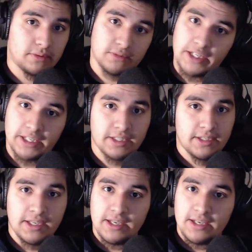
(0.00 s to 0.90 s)
Like,
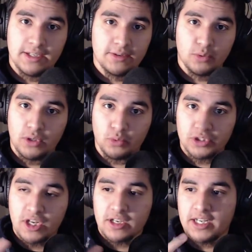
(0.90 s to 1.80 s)
we're
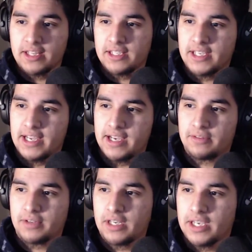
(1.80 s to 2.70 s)
talking, I think I
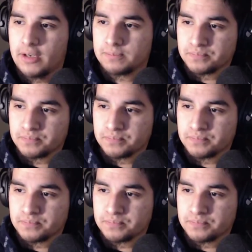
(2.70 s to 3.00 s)
have right now,